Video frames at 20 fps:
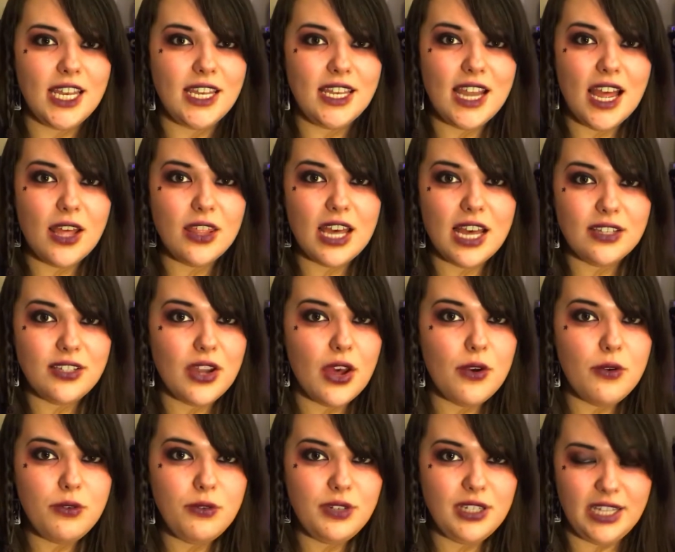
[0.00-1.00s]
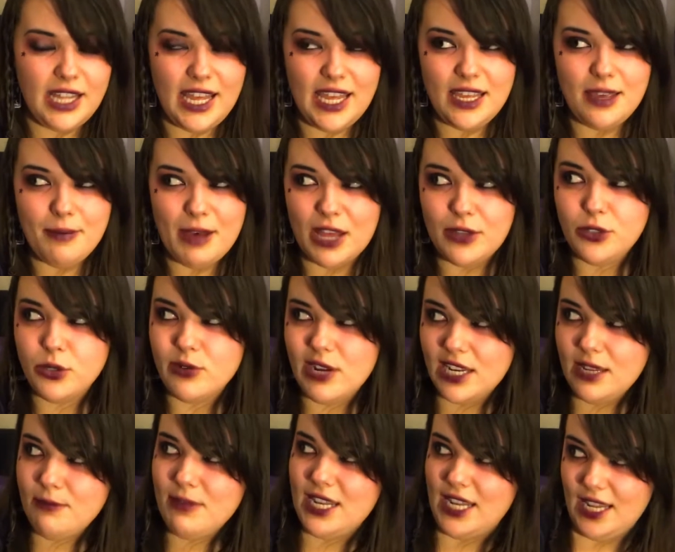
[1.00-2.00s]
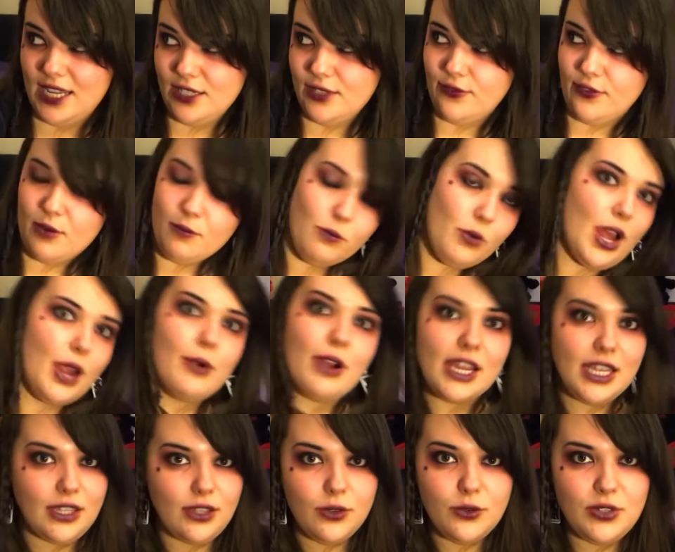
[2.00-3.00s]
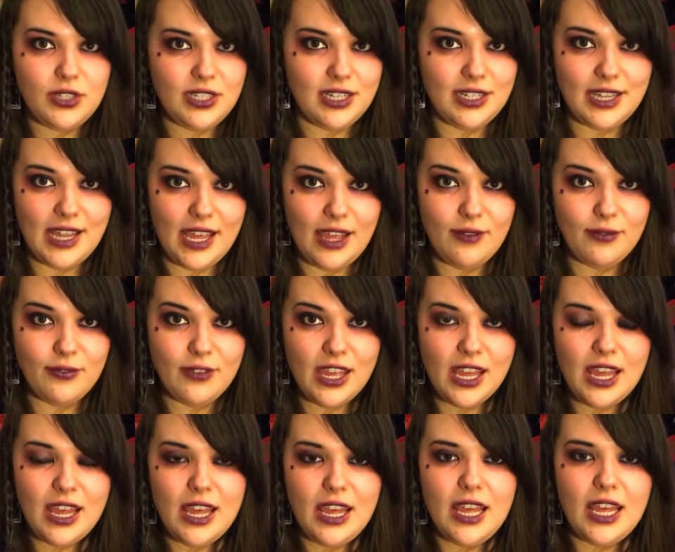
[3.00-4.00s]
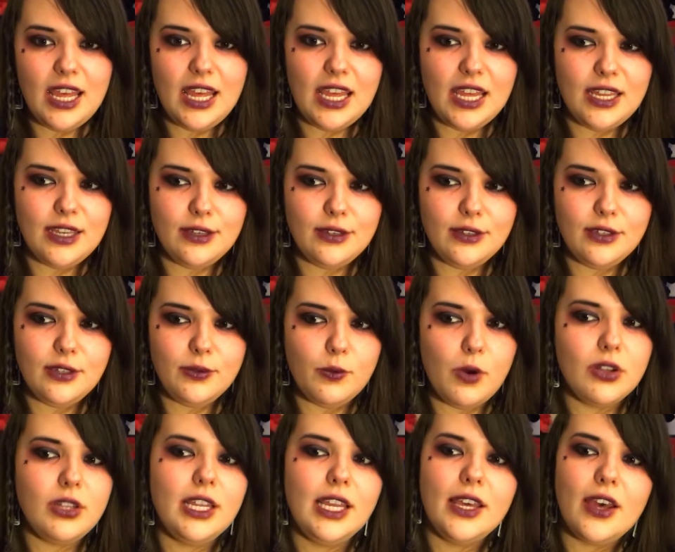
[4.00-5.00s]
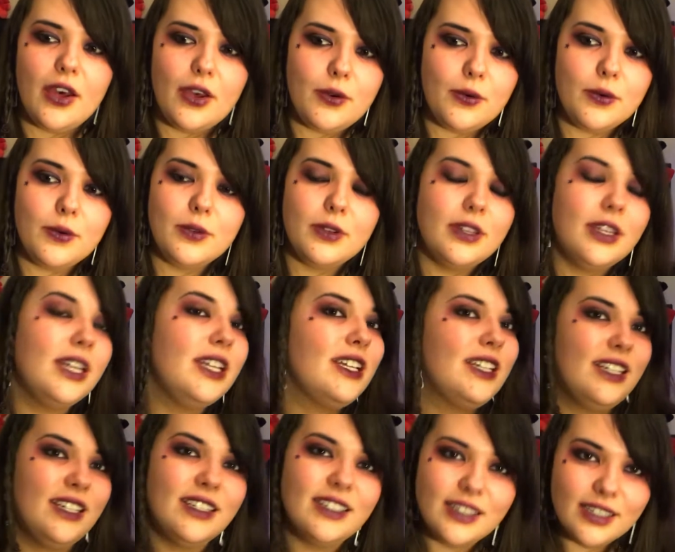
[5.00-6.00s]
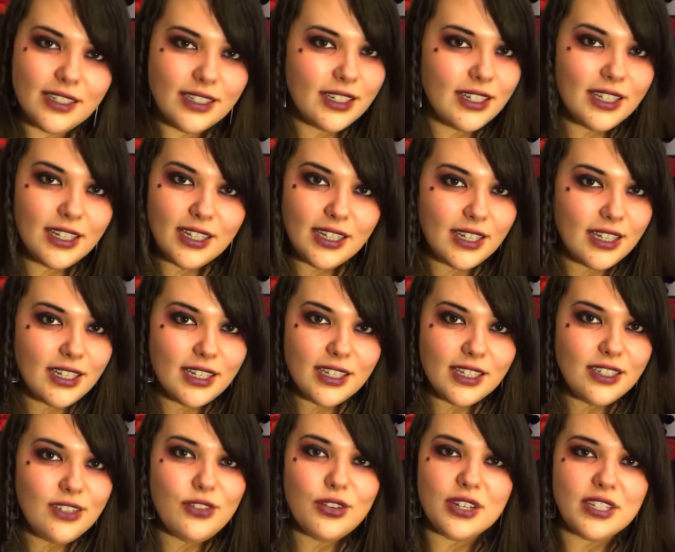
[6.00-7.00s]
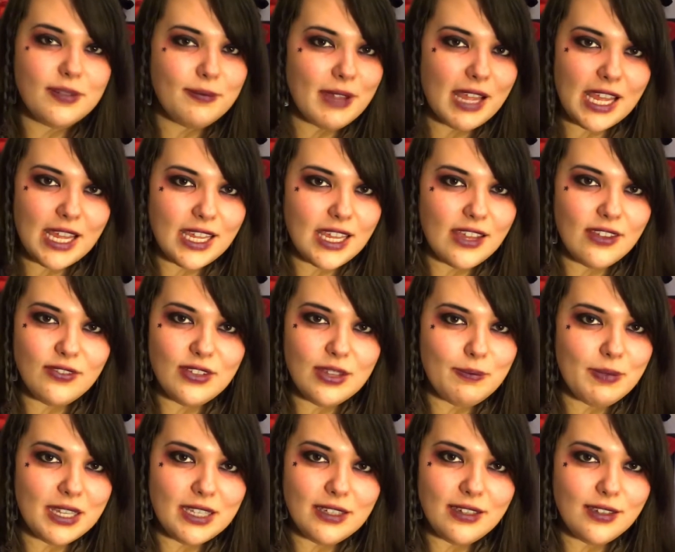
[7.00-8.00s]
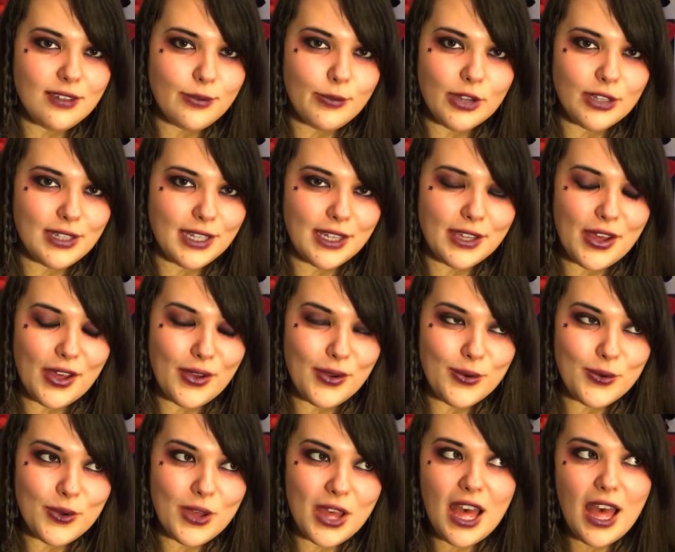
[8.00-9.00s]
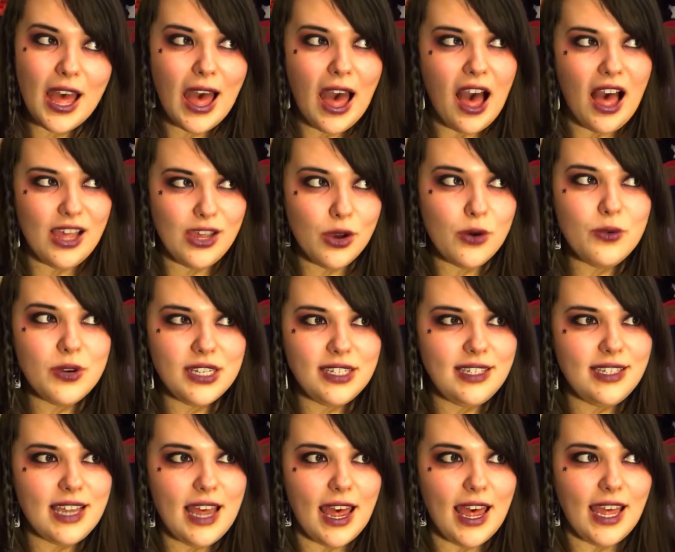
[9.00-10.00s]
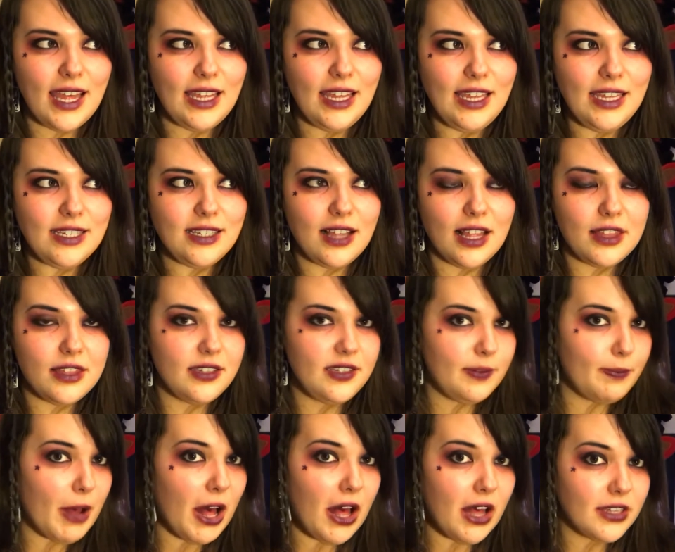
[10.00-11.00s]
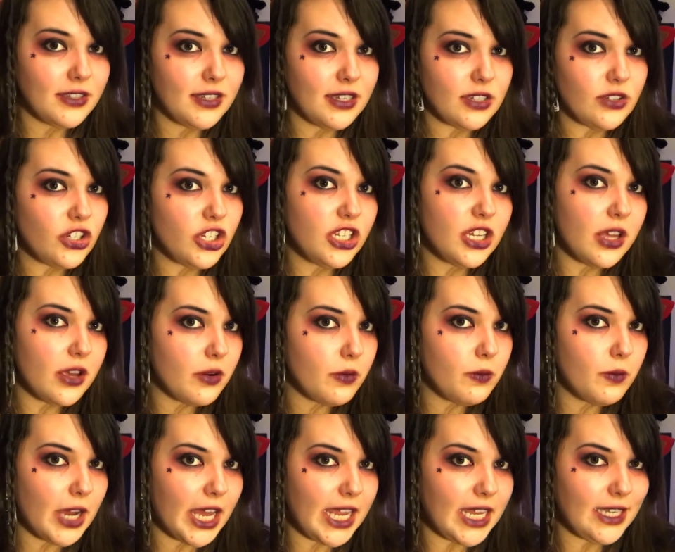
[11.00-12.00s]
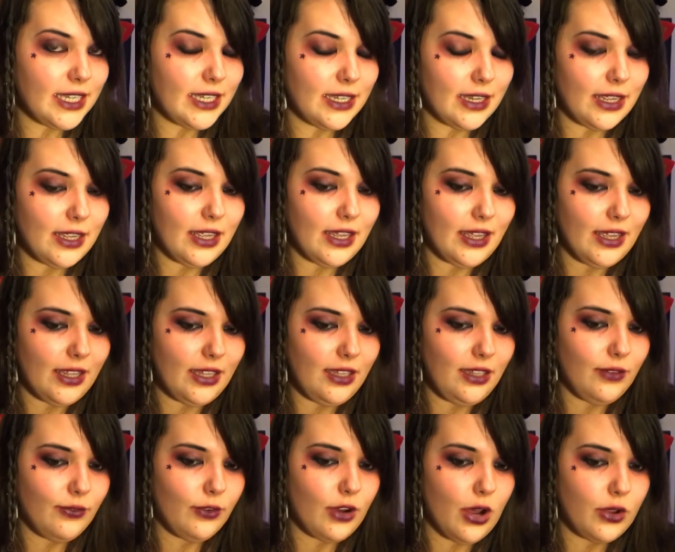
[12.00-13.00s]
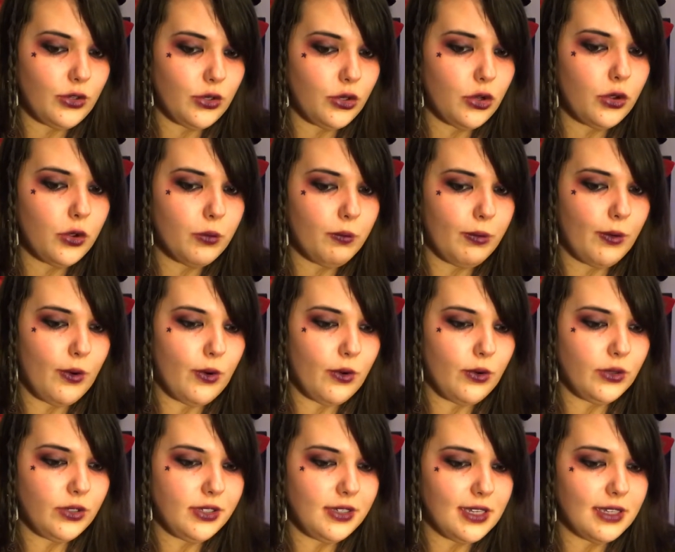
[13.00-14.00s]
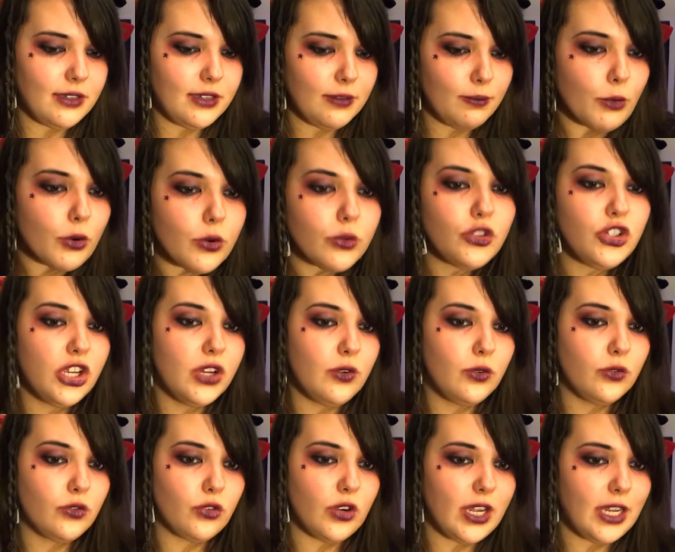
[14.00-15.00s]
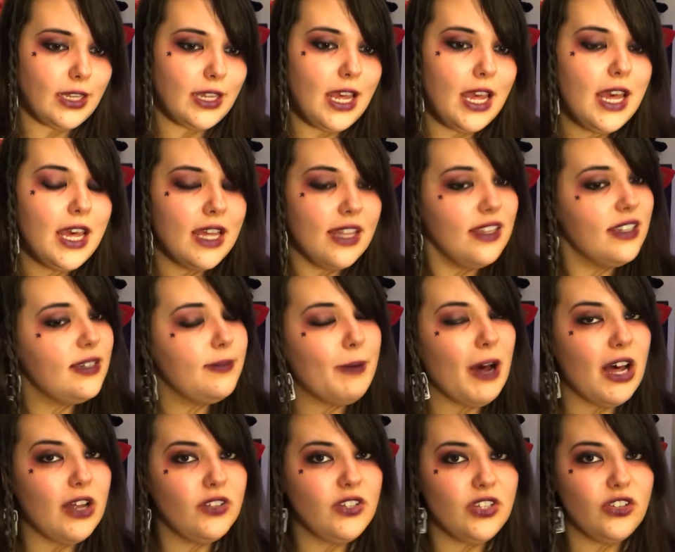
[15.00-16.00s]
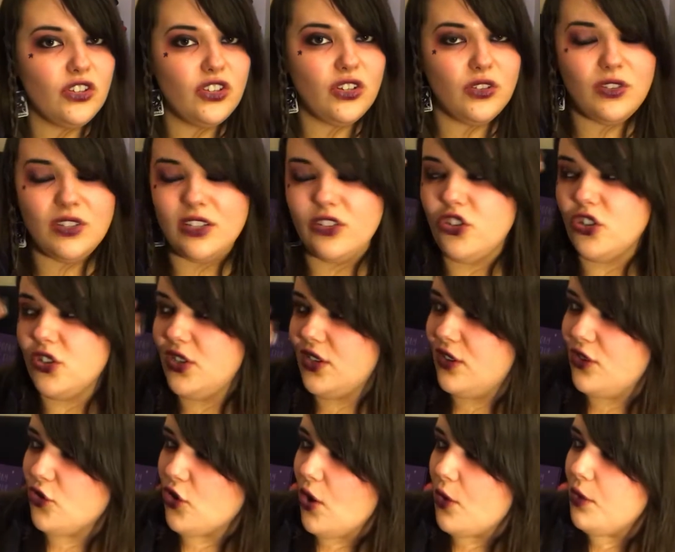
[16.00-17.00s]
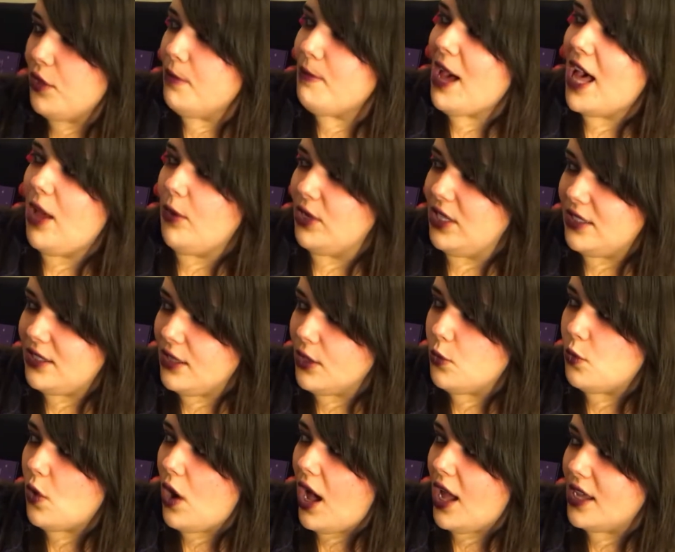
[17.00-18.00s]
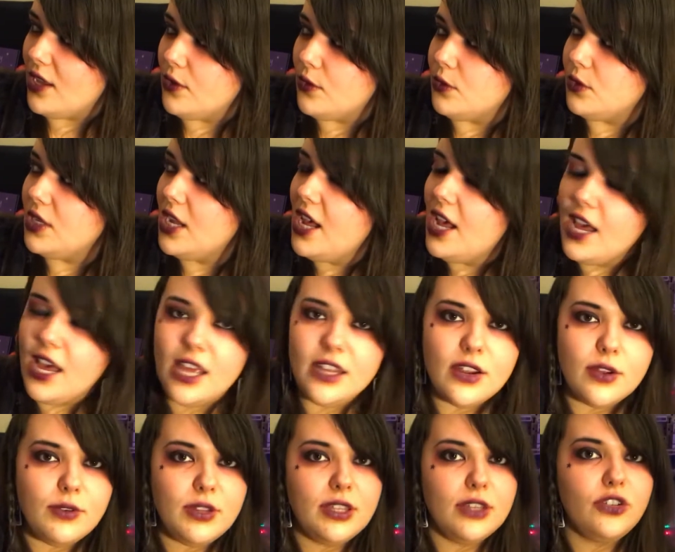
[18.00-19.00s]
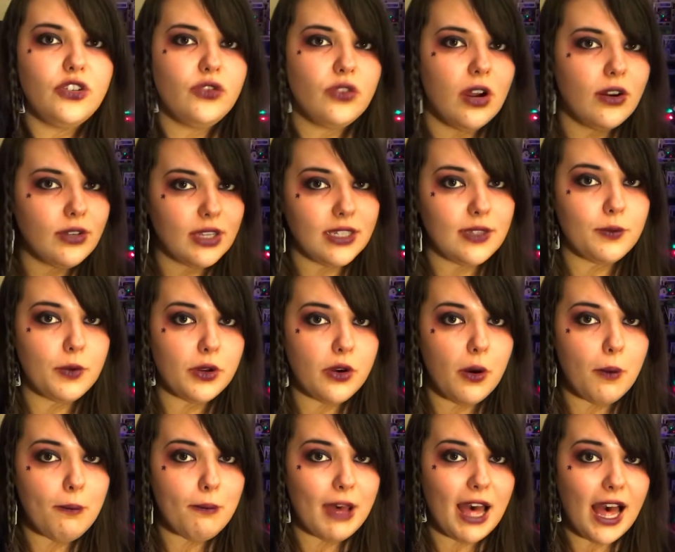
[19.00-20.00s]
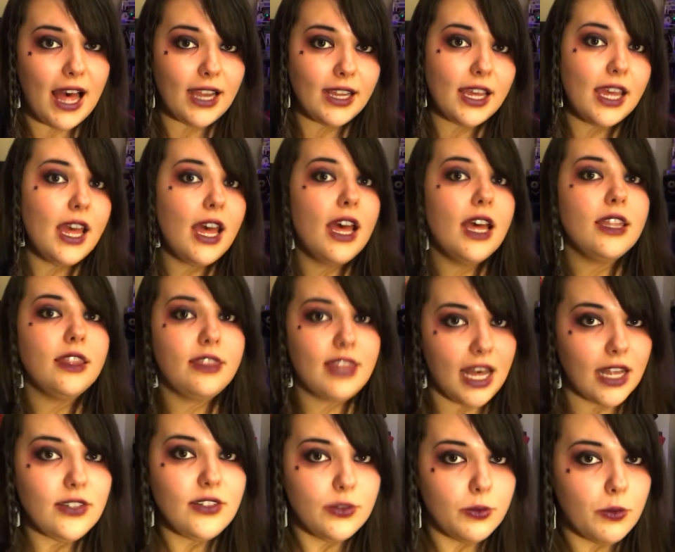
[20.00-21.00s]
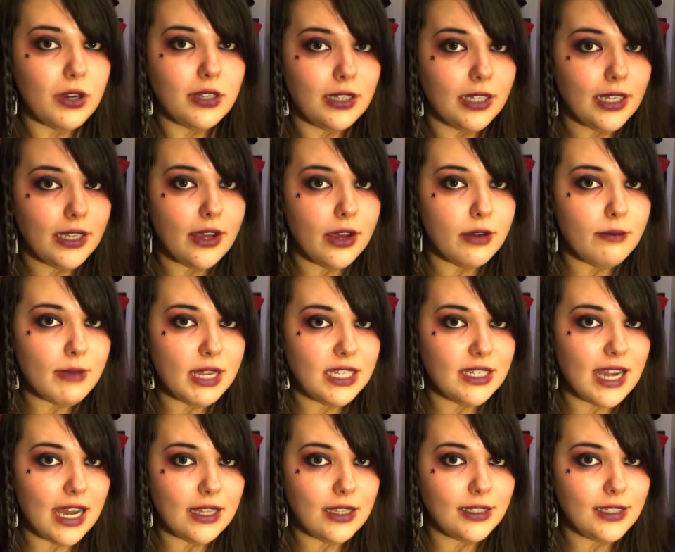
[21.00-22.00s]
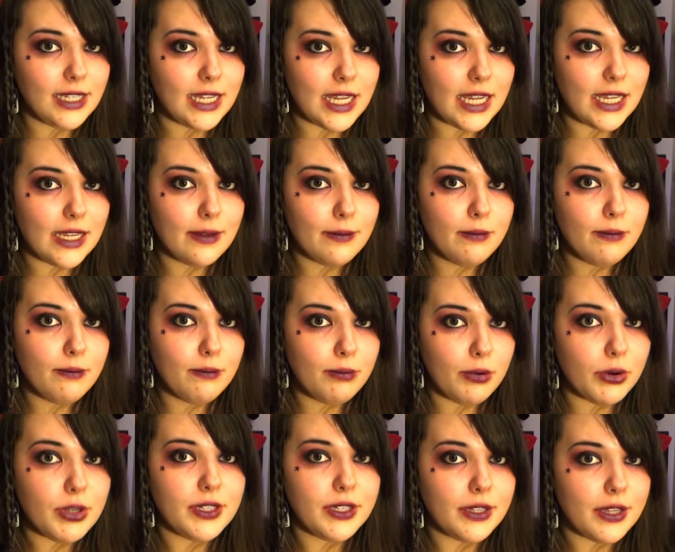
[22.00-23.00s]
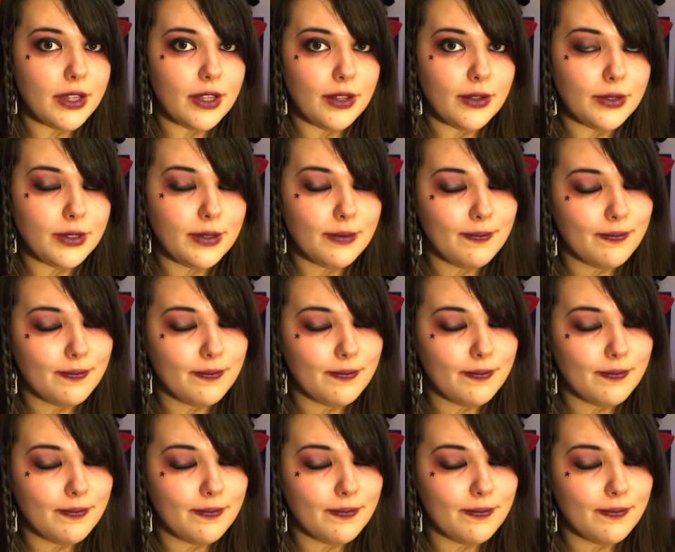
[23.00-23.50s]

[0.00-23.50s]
Now that's only about 20 minutes from where I used to live in Swadlincote. Trust me, if you've been to Swadlincote, I always say it's like the Spartans. You know when you've got newborns and small children and the Spartans used to just throw them out into the wild and only the strongest would come back? That's Swadlincote mentality, boys and girls.